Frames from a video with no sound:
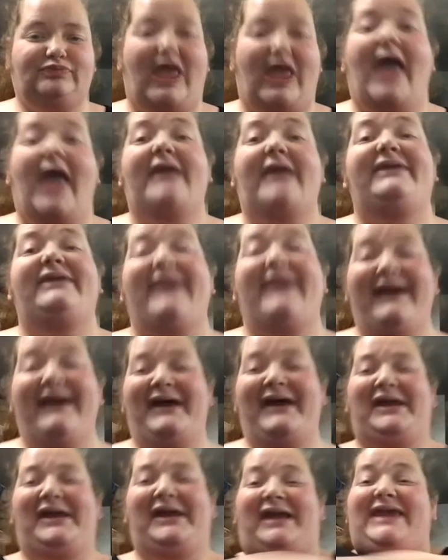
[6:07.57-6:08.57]
Yeah,
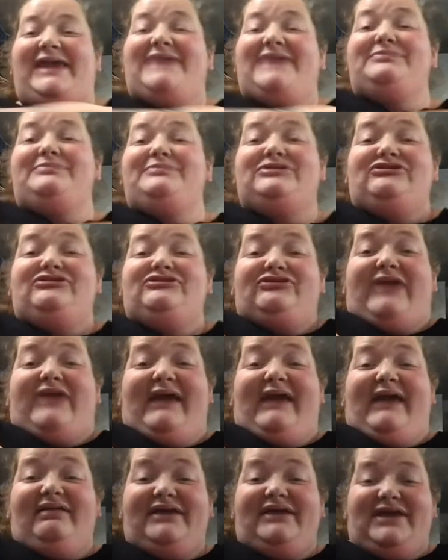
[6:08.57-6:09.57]
and I keep
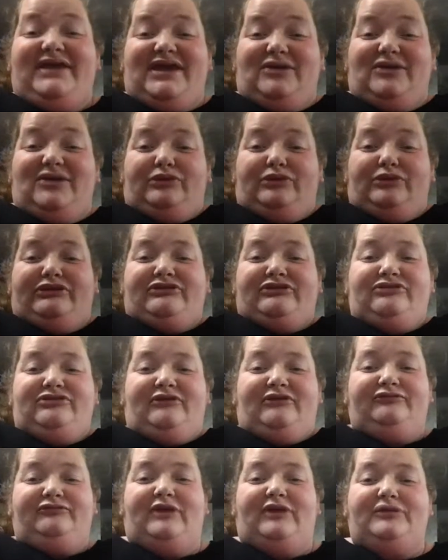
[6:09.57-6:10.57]
descaling it with the stuff
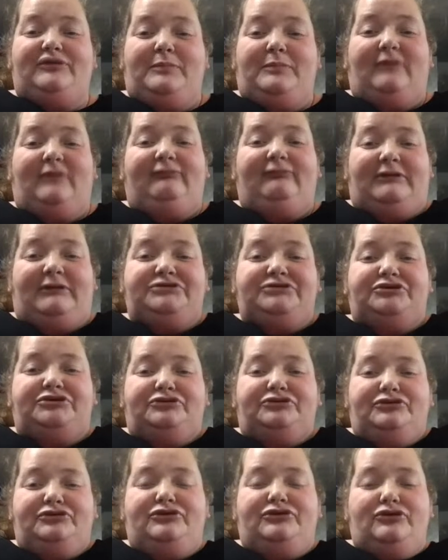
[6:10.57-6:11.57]
that the
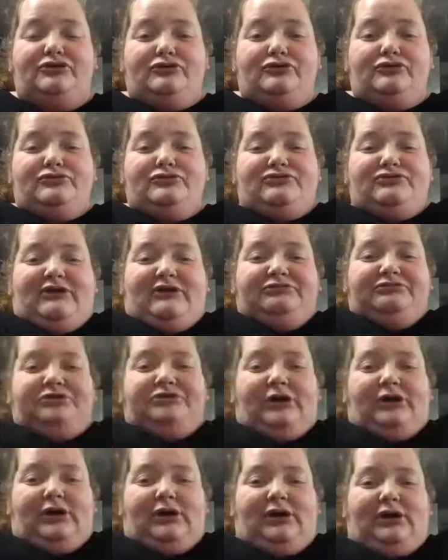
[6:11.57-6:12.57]
professionals use at the
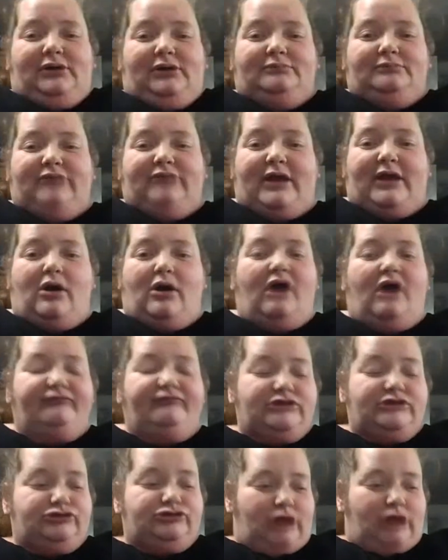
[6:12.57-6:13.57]
like coffee
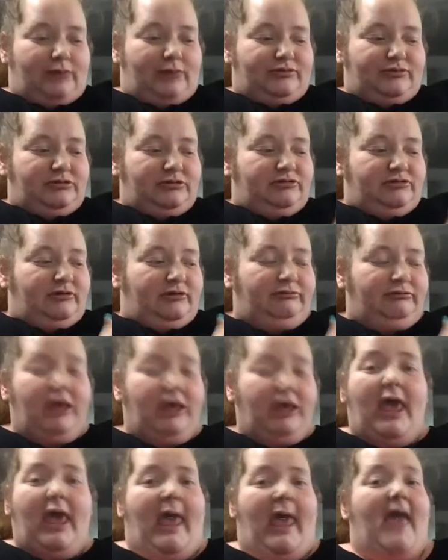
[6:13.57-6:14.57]
shops and stuff,
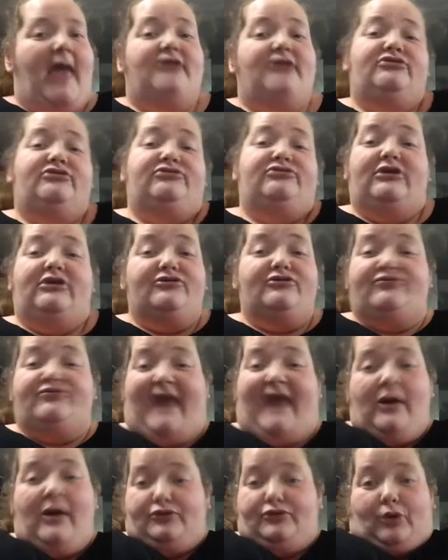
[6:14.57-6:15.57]
and it still
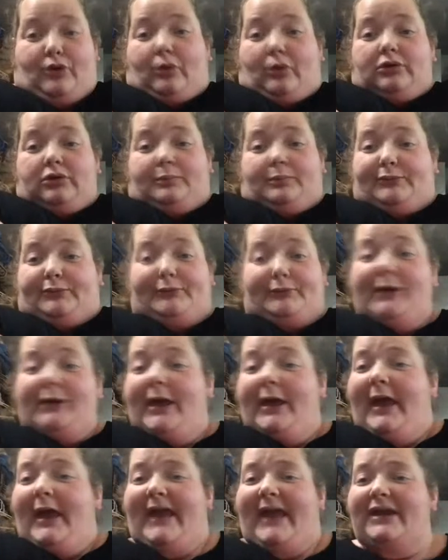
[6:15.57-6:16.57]
sounds horrible.
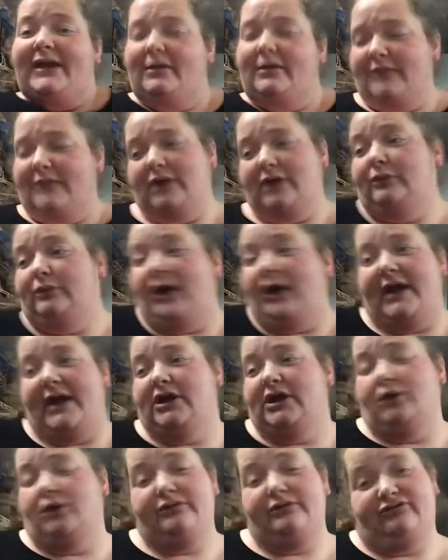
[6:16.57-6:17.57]
And I'm like, well, I
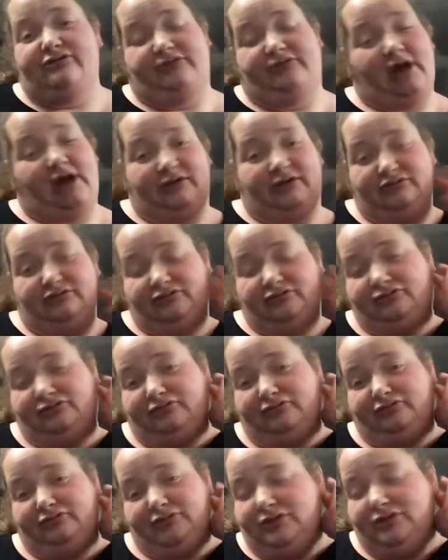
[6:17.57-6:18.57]
know it's not.
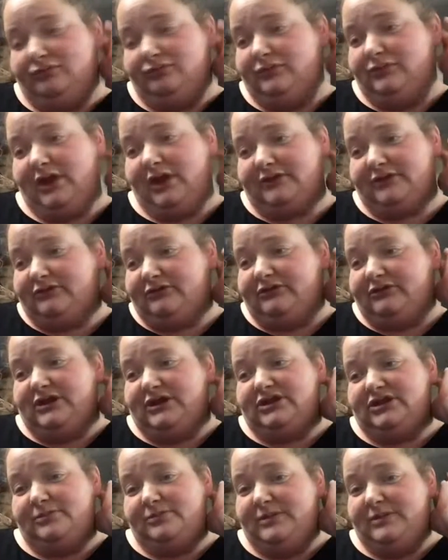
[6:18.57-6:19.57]
It doesn't need to
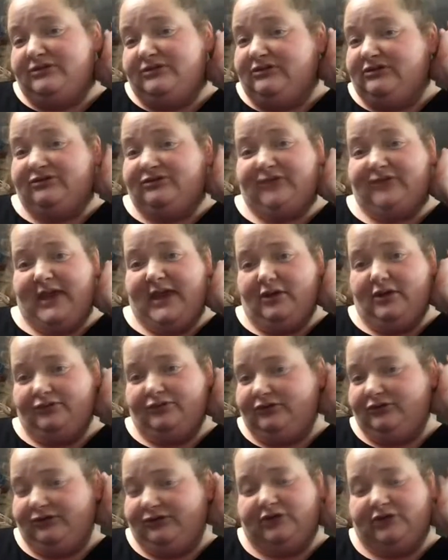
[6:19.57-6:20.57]
be descaled because
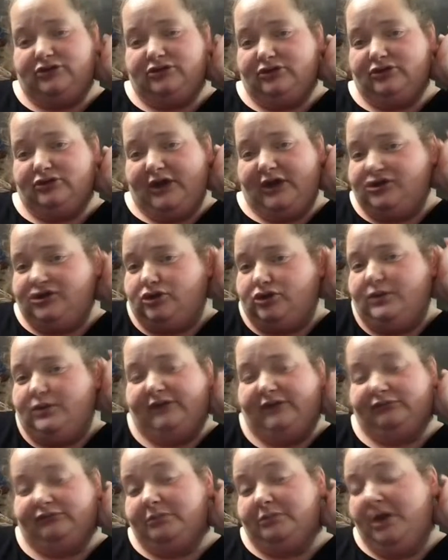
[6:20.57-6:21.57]
I do it every
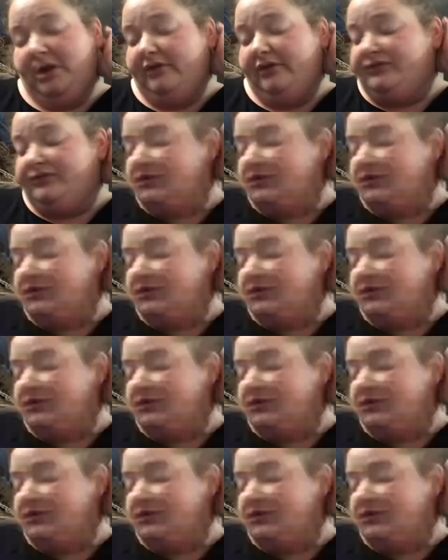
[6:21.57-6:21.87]
month.